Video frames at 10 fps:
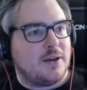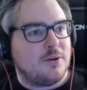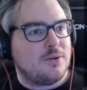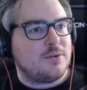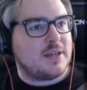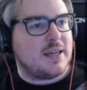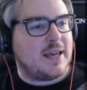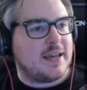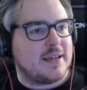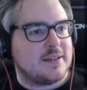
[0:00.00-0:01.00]

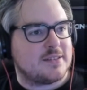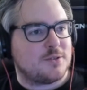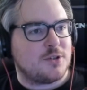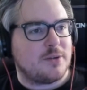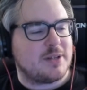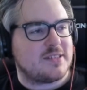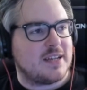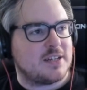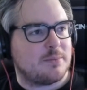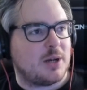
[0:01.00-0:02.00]
Okay, so tournament
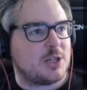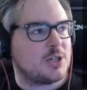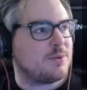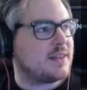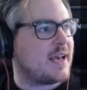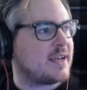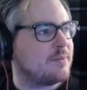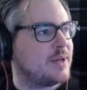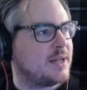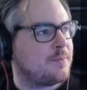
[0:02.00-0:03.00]
stage, I'm not sure what that
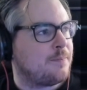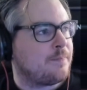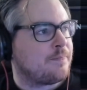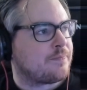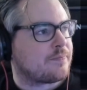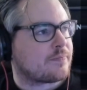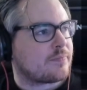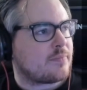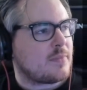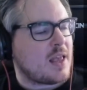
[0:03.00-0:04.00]
could mean.
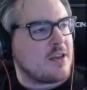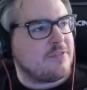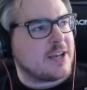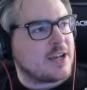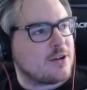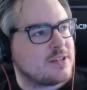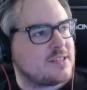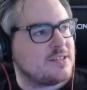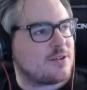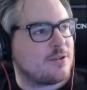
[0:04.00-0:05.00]
Event
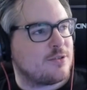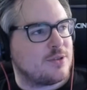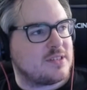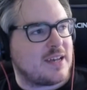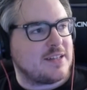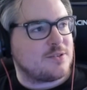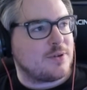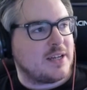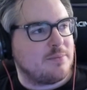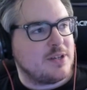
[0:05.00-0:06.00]
currencies earned through the side
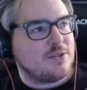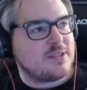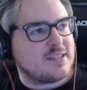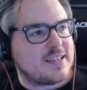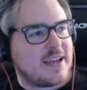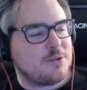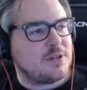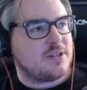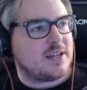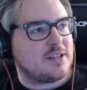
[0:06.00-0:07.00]
story can be used as
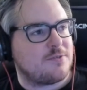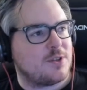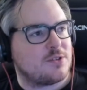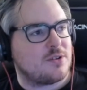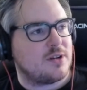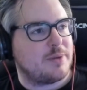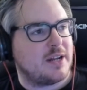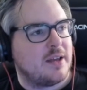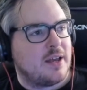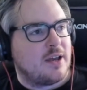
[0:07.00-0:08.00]
entry tickets for the
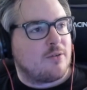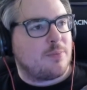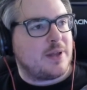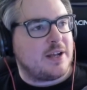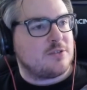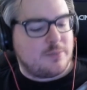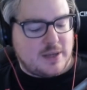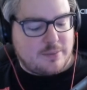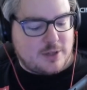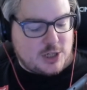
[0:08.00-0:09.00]
tournament, where players will
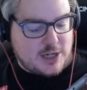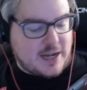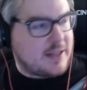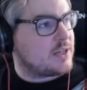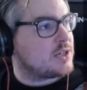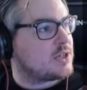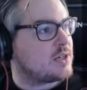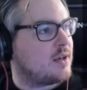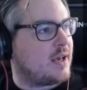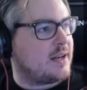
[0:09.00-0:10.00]
be able to
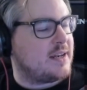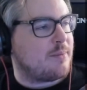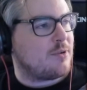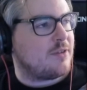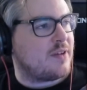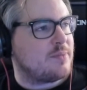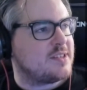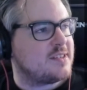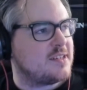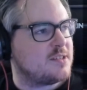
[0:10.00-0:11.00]
challenge a number of
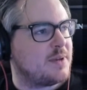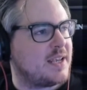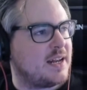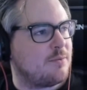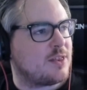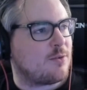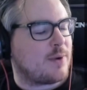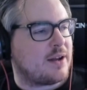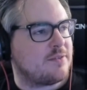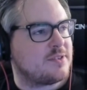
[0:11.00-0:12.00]
NPCs beginning with a
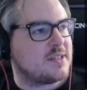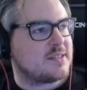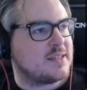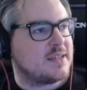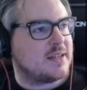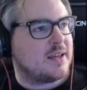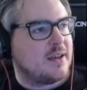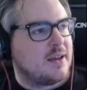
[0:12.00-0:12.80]
round of 16.